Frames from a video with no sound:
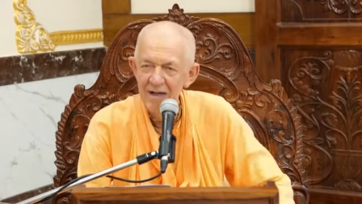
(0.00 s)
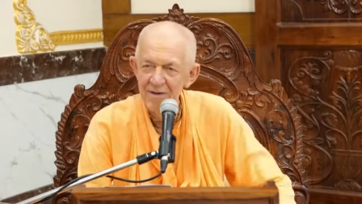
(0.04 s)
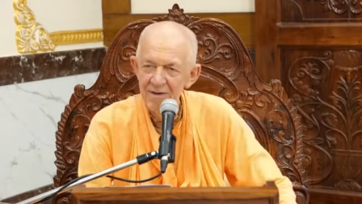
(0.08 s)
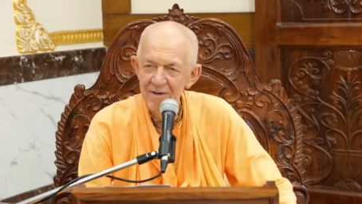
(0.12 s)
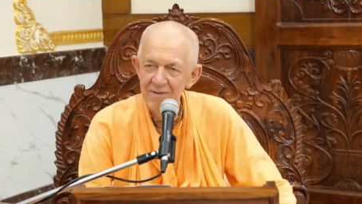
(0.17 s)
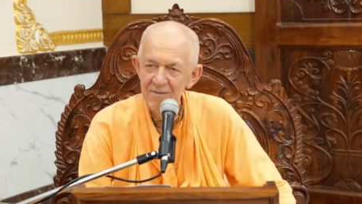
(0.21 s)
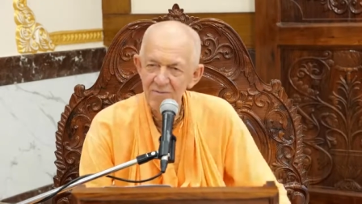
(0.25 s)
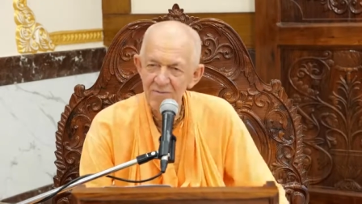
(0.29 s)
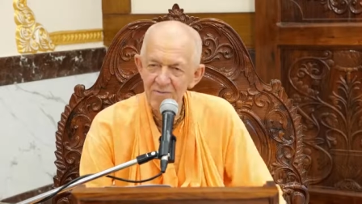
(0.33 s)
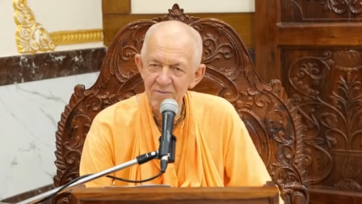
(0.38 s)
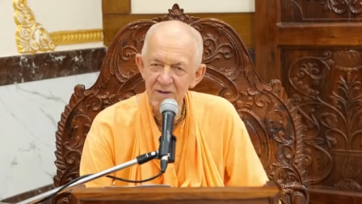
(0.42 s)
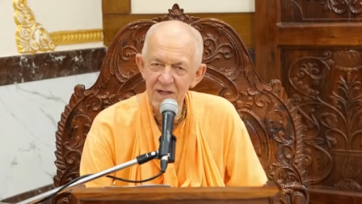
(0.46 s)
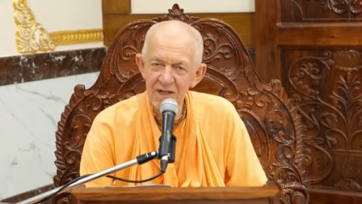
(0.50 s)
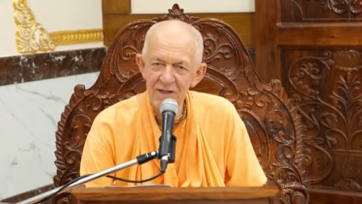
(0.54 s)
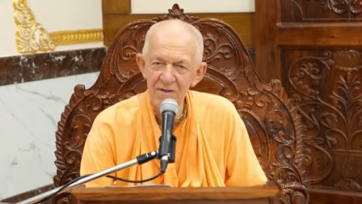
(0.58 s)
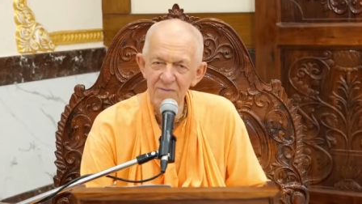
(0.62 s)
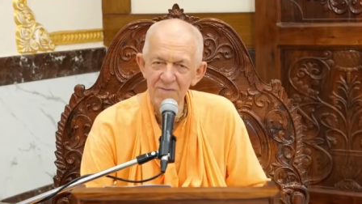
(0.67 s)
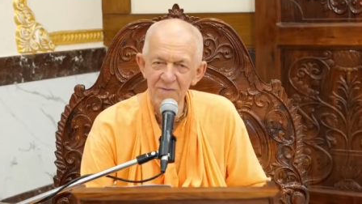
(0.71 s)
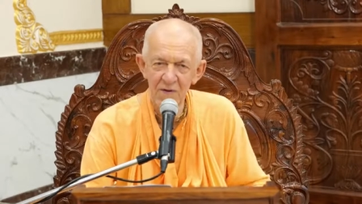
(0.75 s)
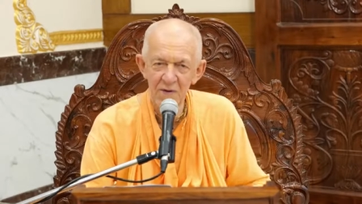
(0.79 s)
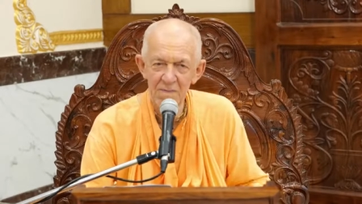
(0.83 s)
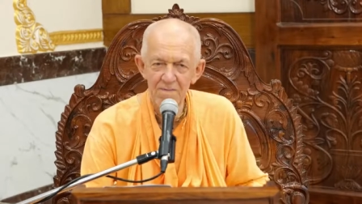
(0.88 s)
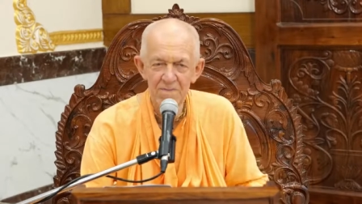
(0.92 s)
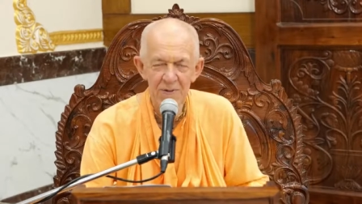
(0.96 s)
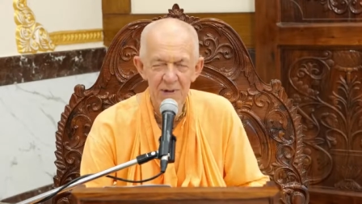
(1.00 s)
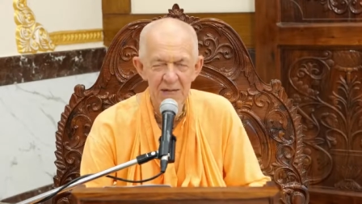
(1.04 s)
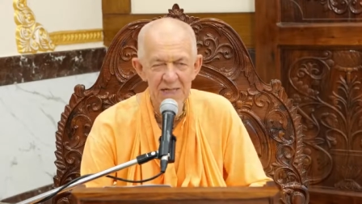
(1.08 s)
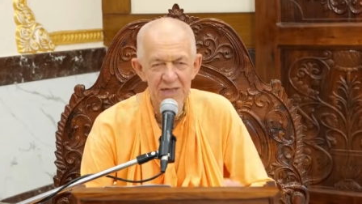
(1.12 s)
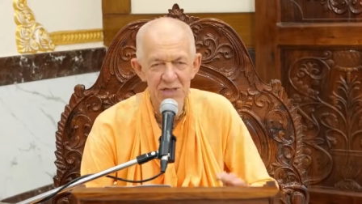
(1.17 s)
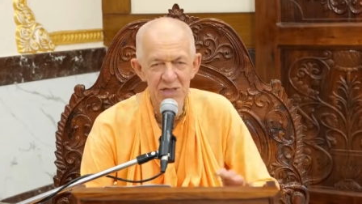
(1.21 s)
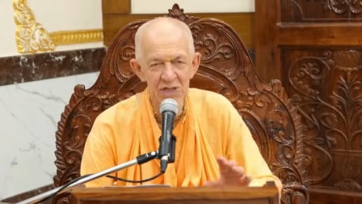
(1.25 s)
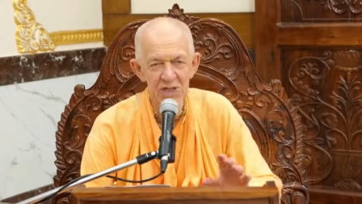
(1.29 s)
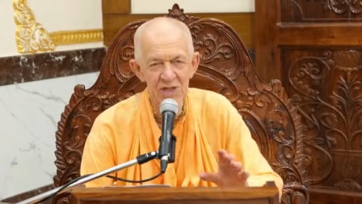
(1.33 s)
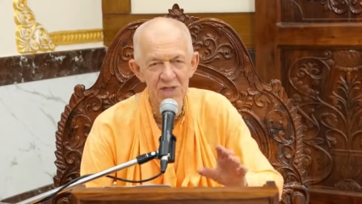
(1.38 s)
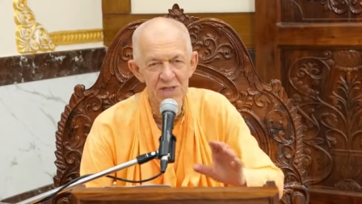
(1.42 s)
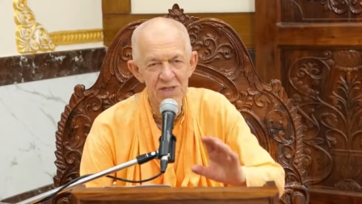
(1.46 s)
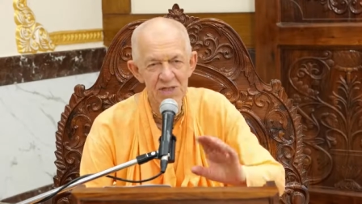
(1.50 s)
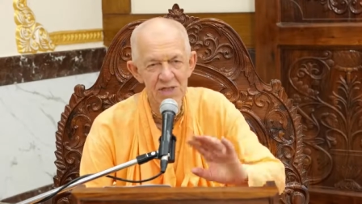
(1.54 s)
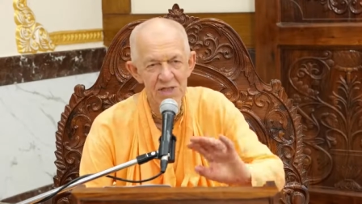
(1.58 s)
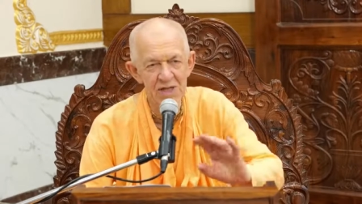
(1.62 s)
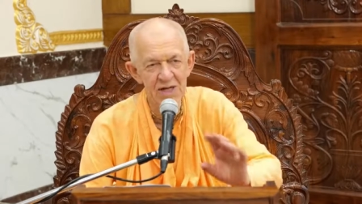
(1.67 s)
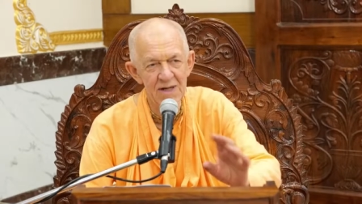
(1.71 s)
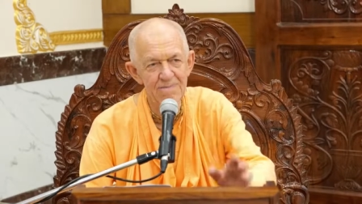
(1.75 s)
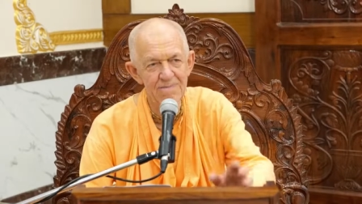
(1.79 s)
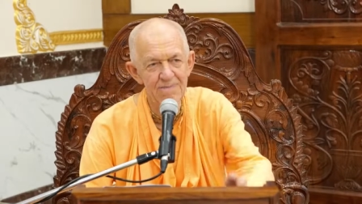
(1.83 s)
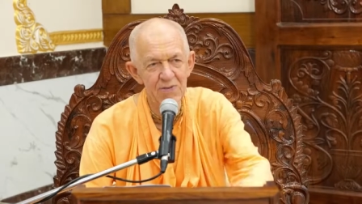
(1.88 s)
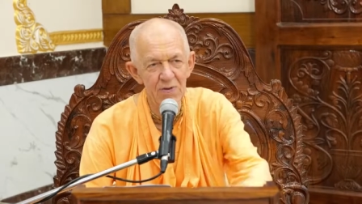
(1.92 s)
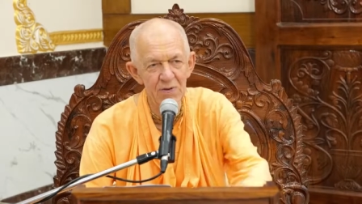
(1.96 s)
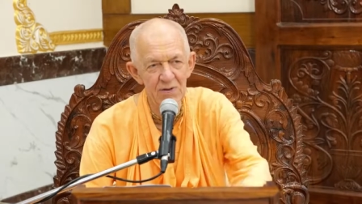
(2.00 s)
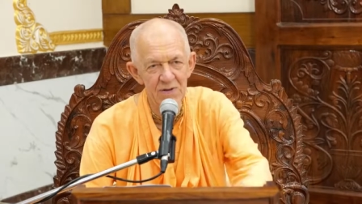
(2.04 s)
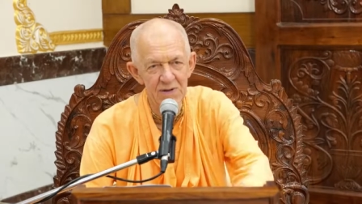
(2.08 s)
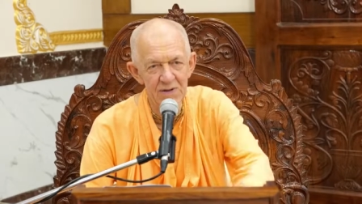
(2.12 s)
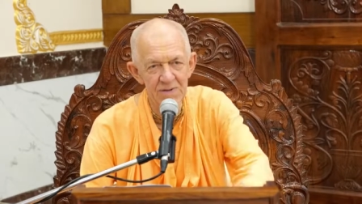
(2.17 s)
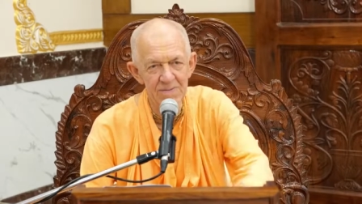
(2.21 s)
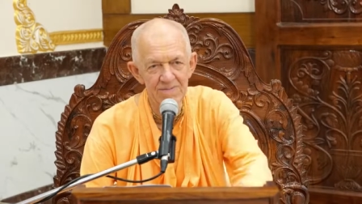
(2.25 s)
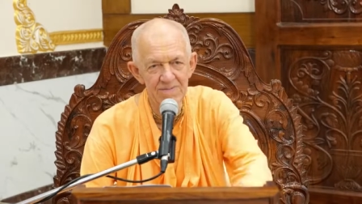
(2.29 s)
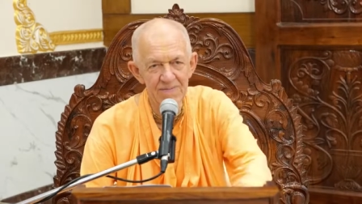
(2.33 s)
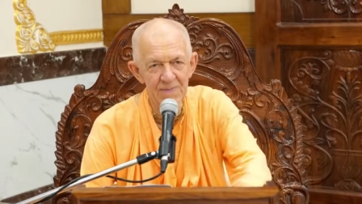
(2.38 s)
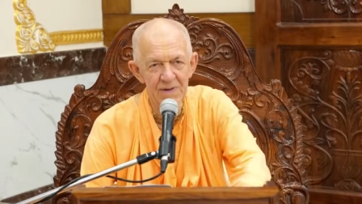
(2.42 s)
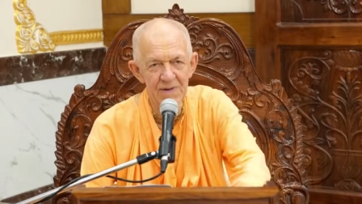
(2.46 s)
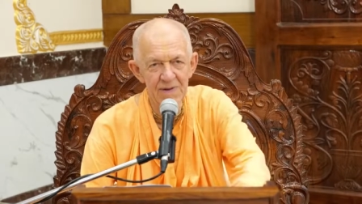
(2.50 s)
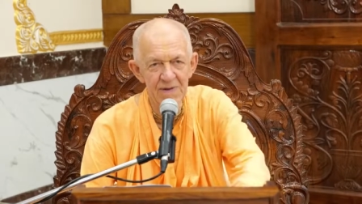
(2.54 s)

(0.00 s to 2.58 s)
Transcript: And one of the pictures they put,